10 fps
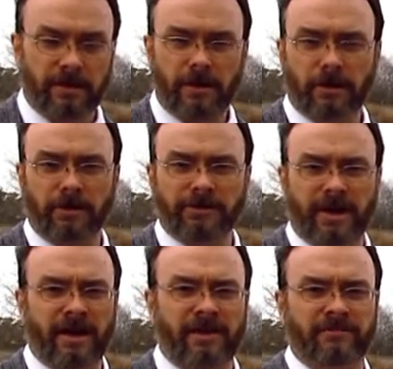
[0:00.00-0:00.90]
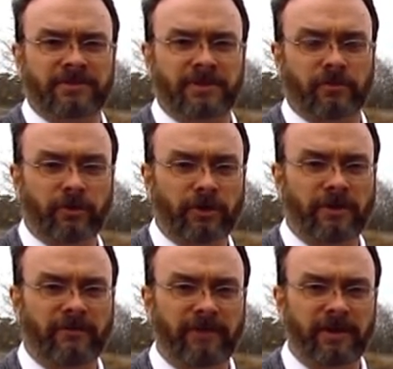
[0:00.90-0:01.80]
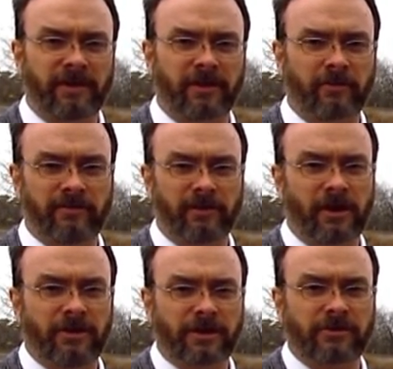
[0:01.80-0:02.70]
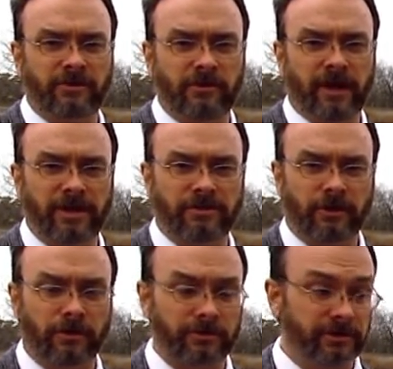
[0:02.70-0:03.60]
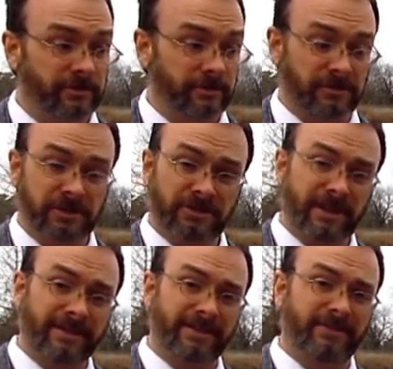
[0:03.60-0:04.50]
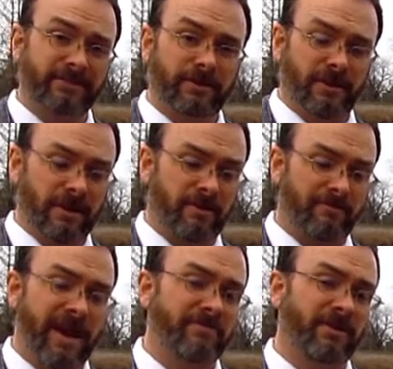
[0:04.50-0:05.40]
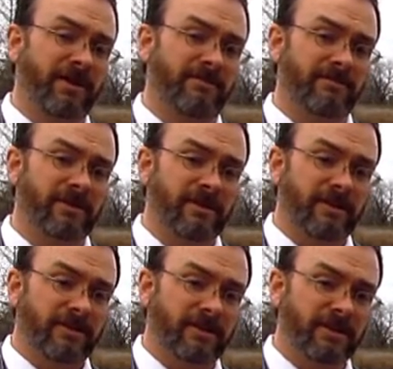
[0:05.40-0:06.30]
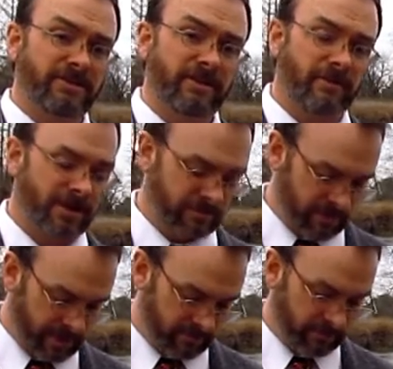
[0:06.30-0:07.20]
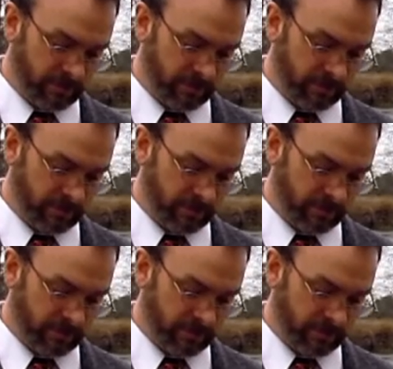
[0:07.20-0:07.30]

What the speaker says: There are times that we're going to feel like we've gone into a church, just like this madman that Nietzsche writes about.